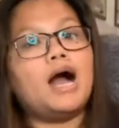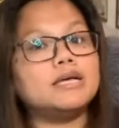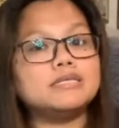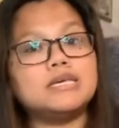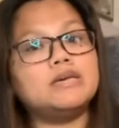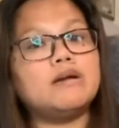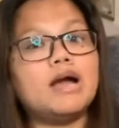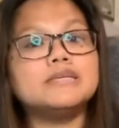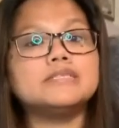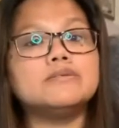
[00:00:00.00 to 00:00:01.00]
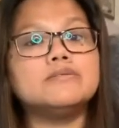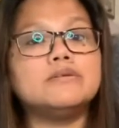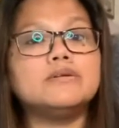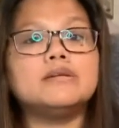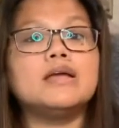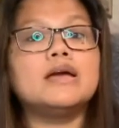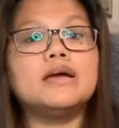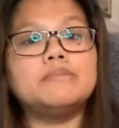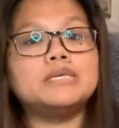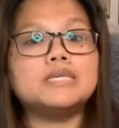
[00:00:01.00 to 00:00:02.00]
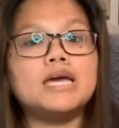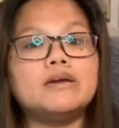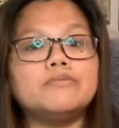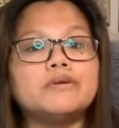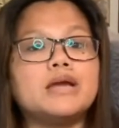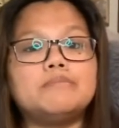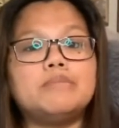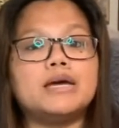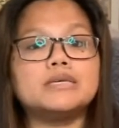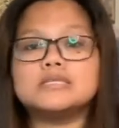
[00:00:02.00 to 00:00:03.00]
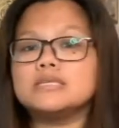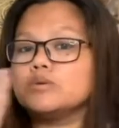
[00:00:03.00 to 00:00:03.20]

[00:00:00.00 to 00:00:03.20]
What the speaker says: I'll see you guys soon. Be safe. God bless.